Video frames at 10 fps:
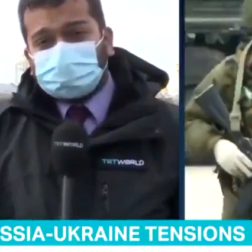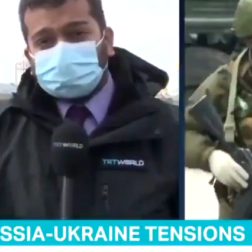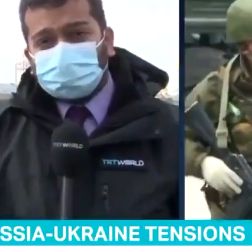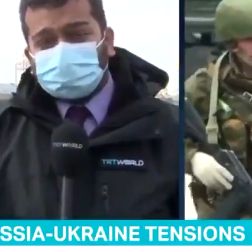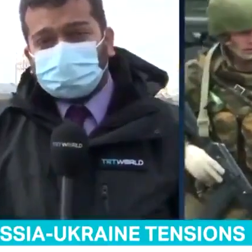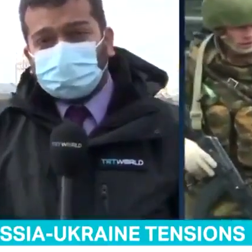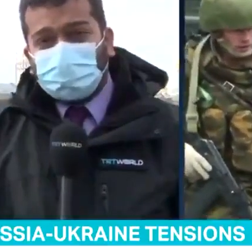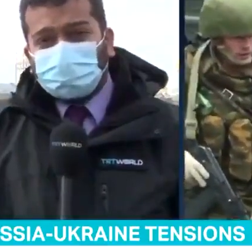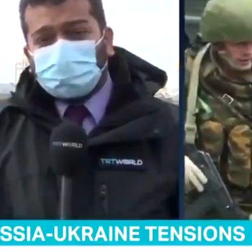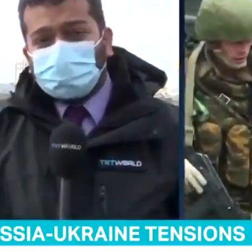that with the
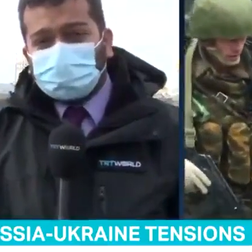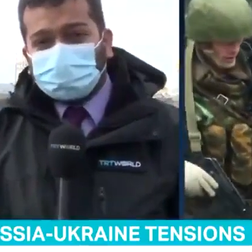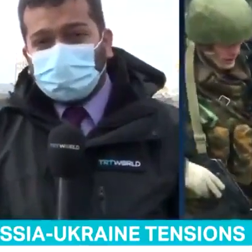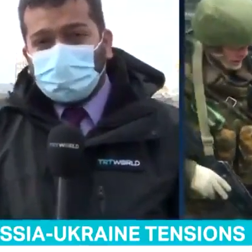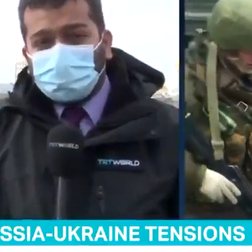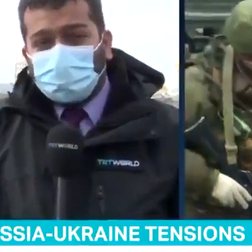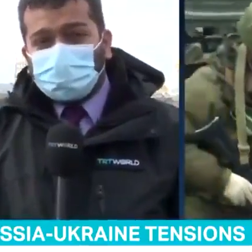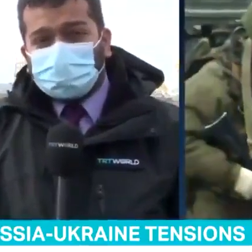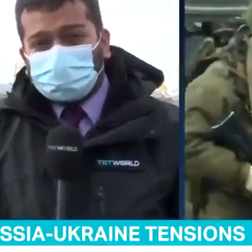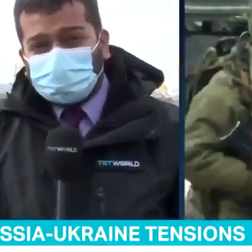upcoming
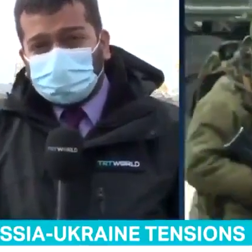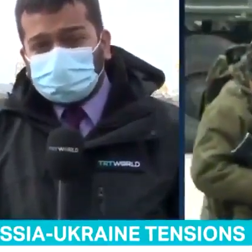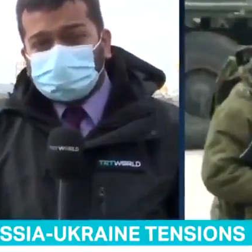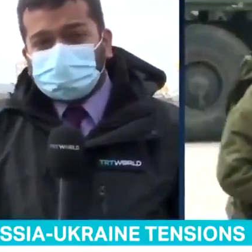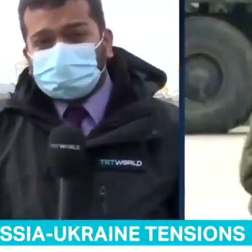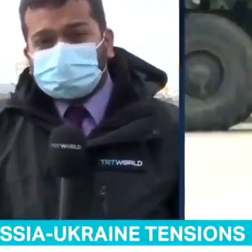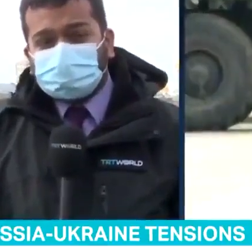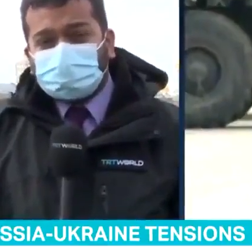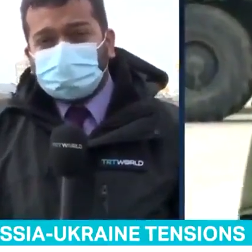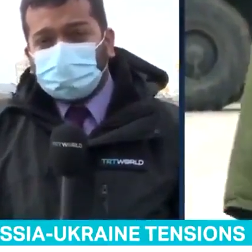parliamentary elections
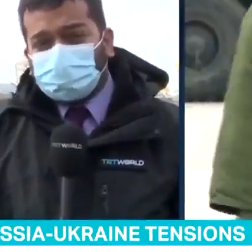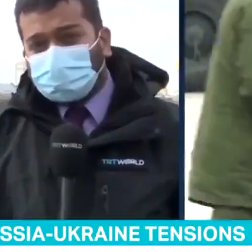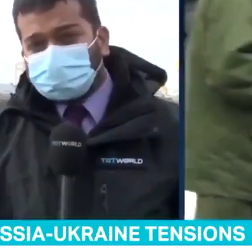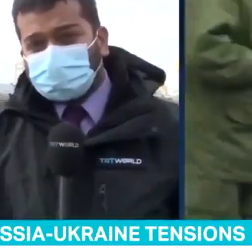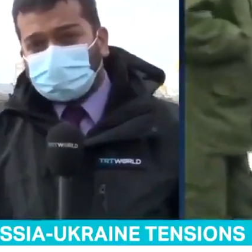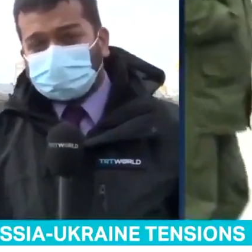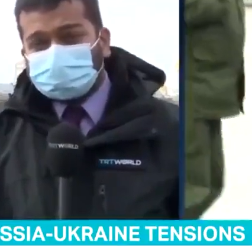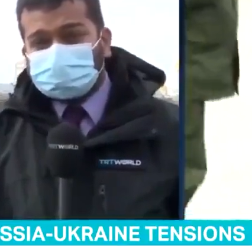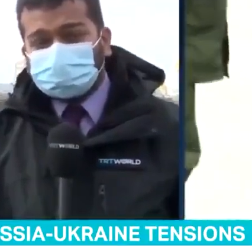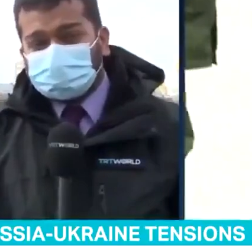in Russia
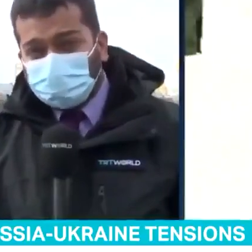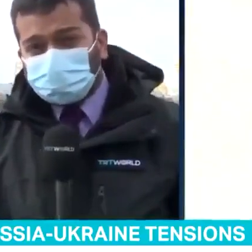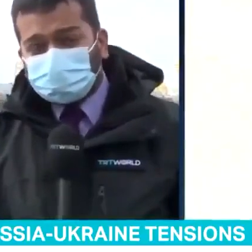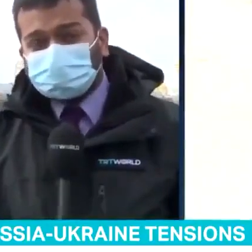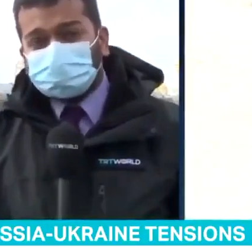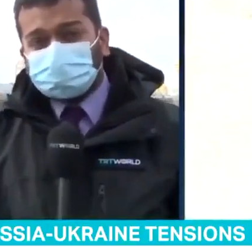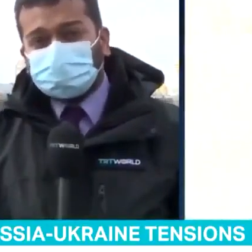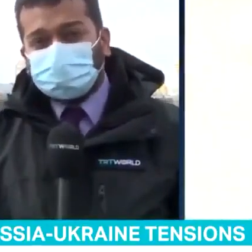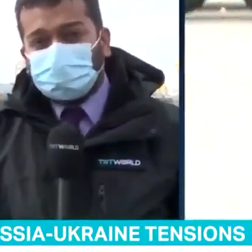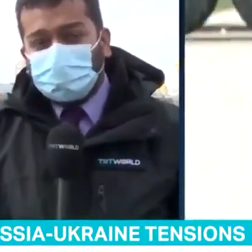in September this
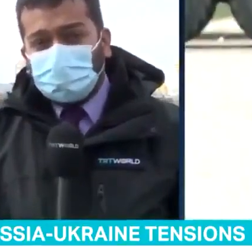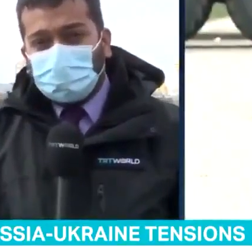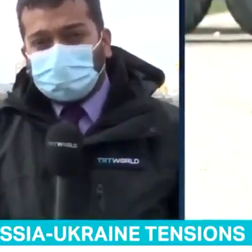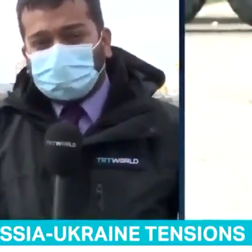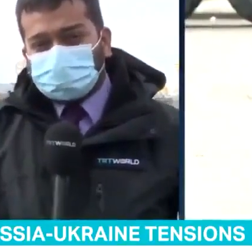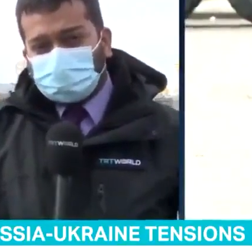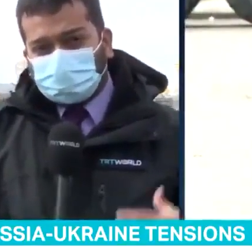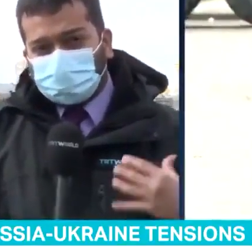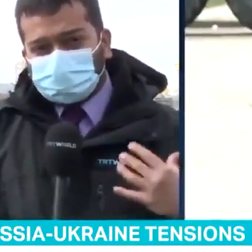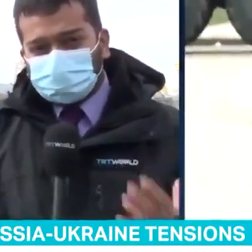year, uh, Russia,
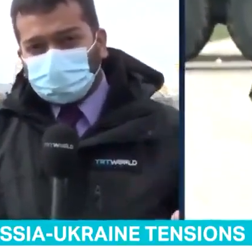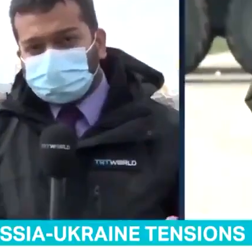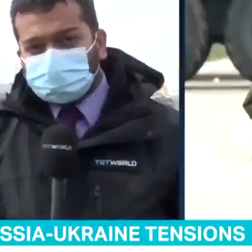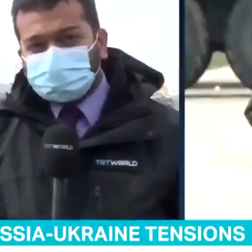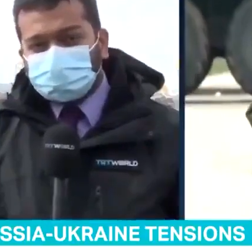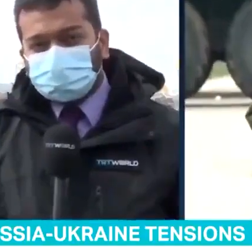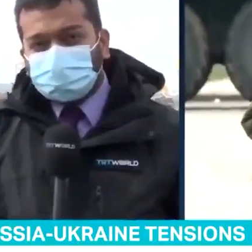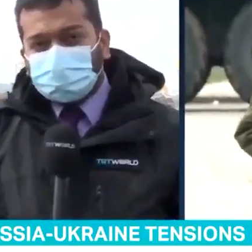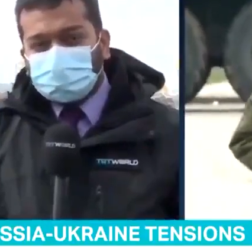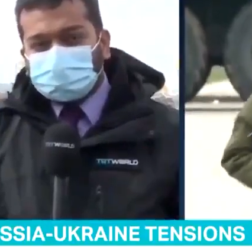of course, wants
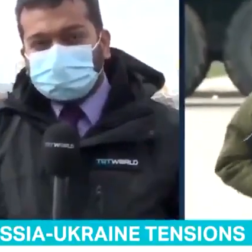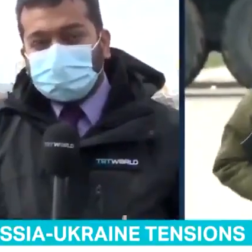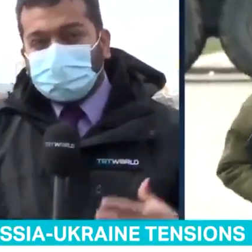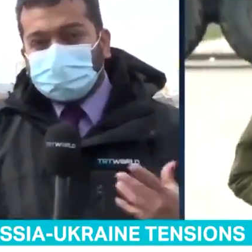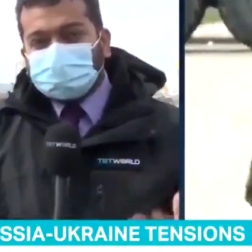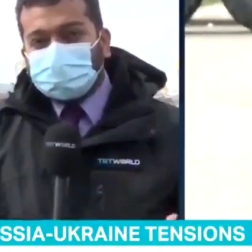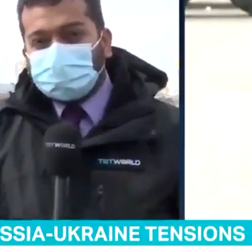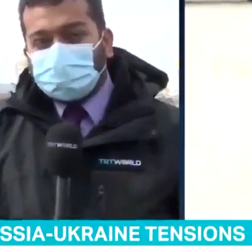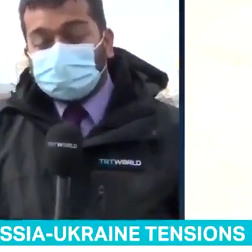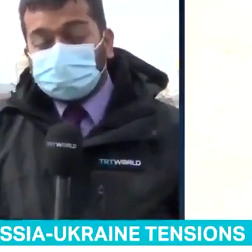to gain,
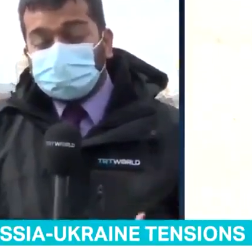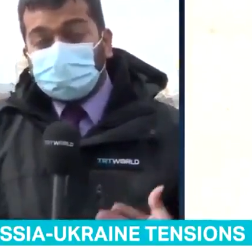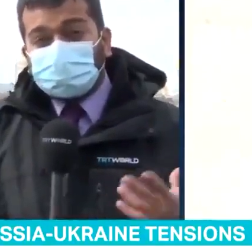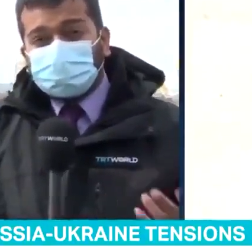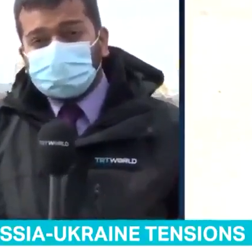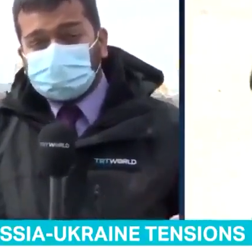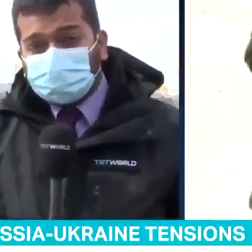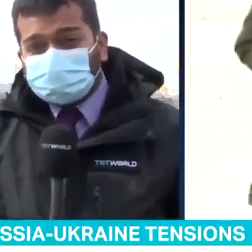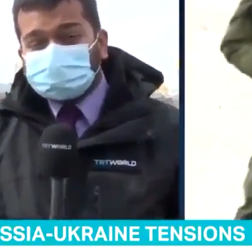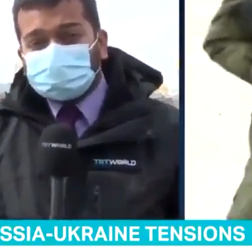uh, to make those
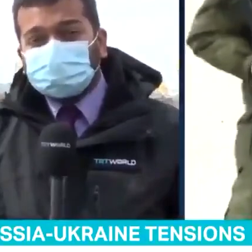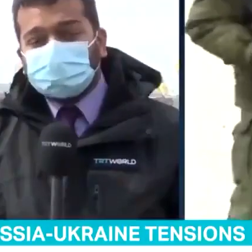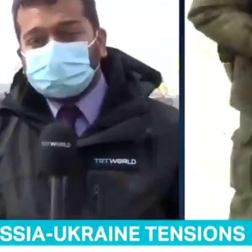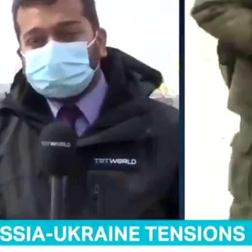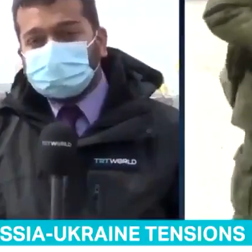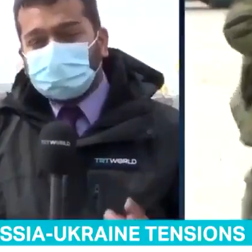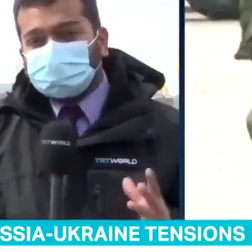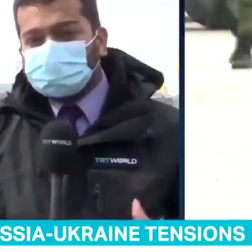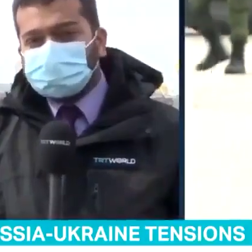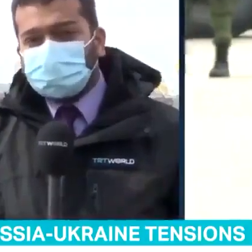domestic gains, and
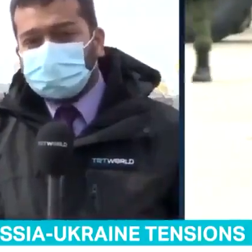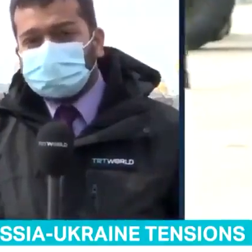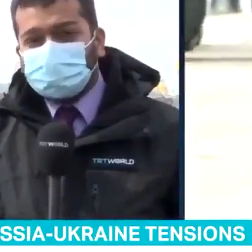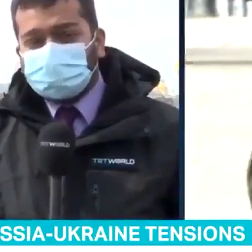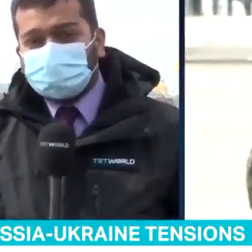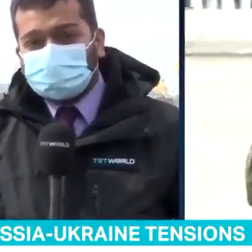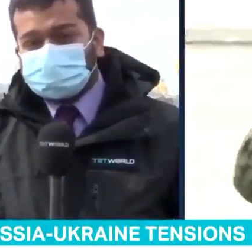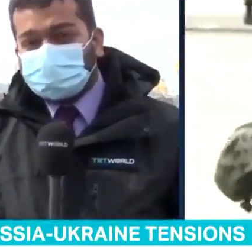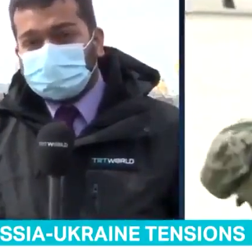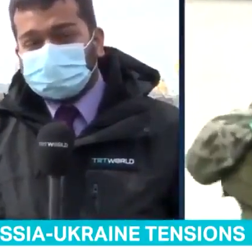this is why it's going to
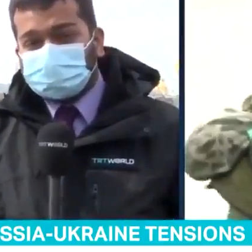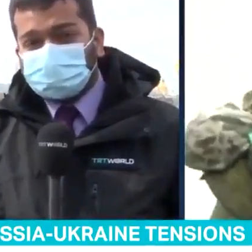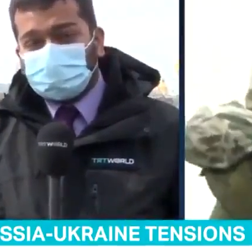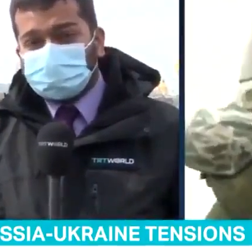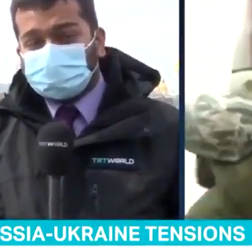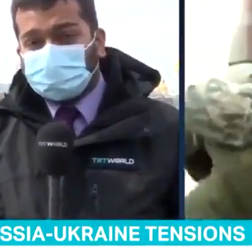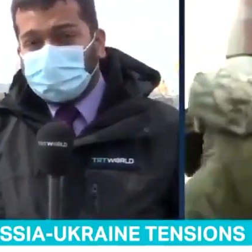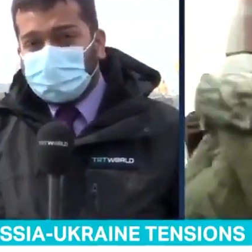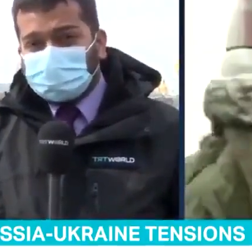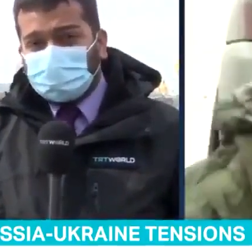escalate the situation.
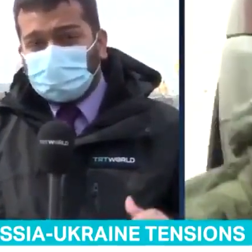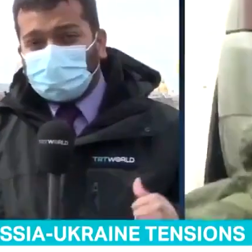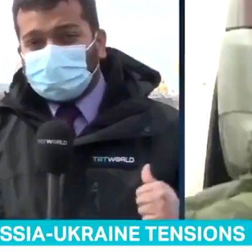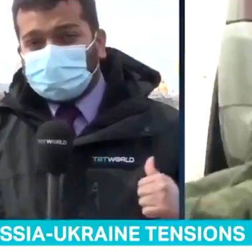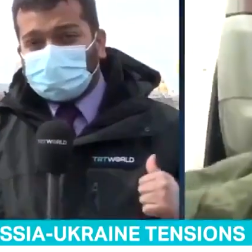Now,